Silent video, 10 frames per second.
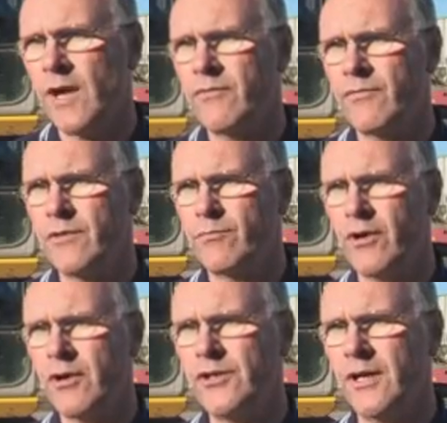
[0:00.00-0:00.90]
the way through the
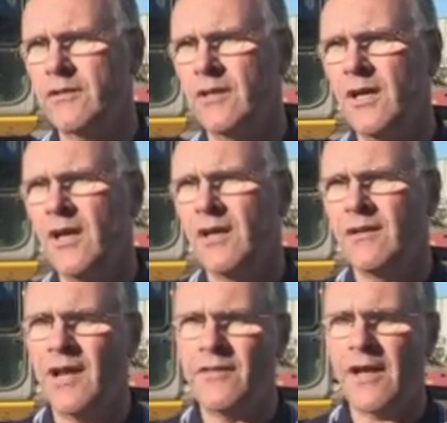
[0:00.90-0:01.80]
project
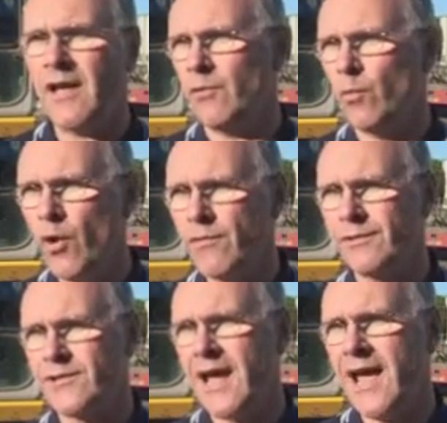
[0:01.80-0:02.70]
and they have a
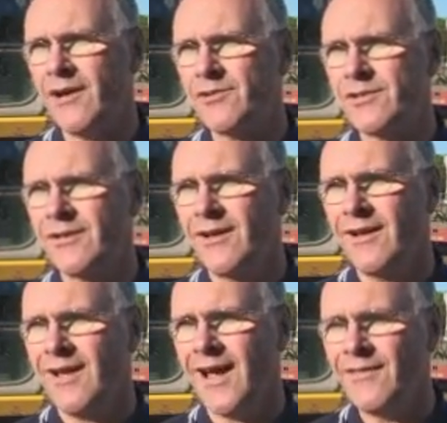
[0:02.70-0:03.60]
worthless house
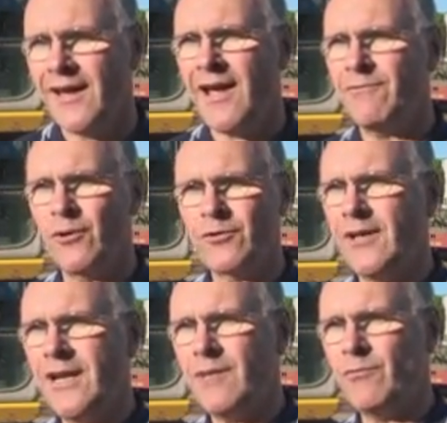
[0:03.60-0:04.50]
and they have not
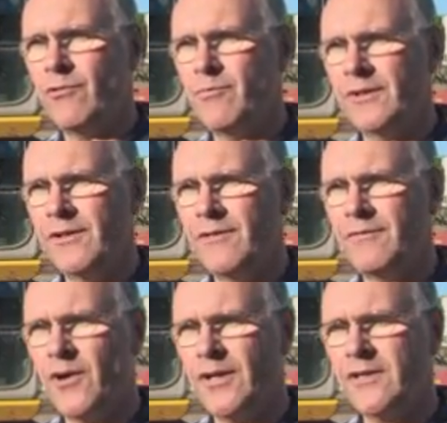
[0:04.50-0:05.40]
got any more ability to
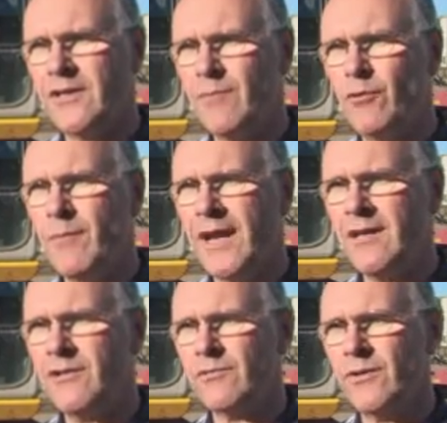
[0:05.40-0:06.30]
finance any more
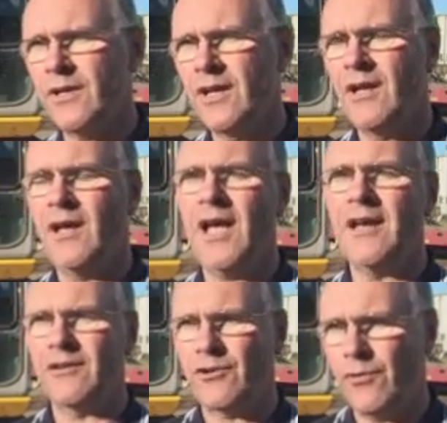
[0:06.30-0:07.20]
money into it,
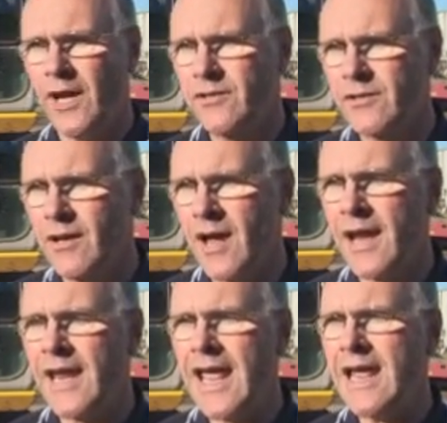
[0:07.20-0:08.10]
and it creates
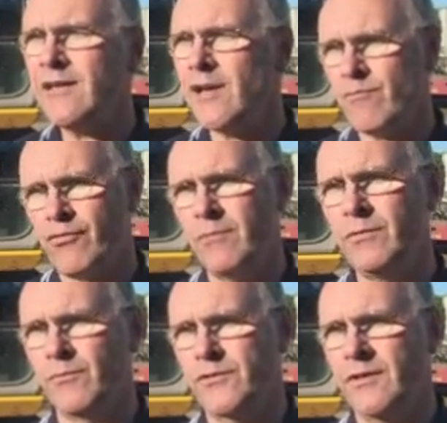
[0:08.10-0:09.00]
unending
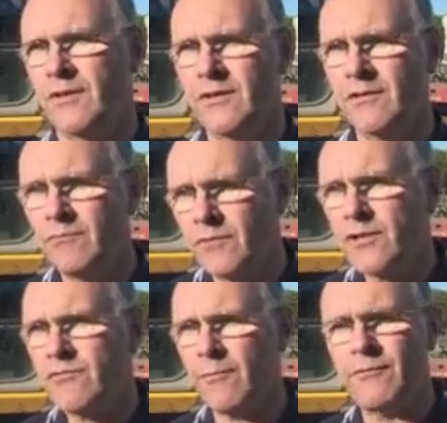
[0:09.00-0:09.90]
problems and it can
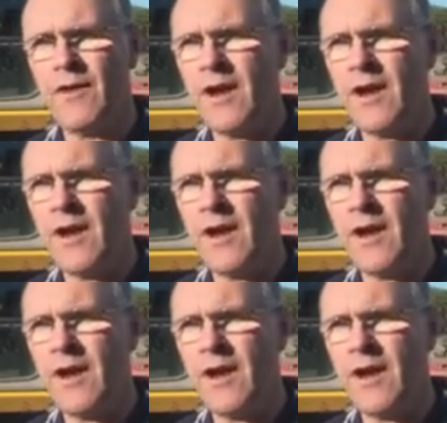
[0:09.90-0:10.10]
disrupt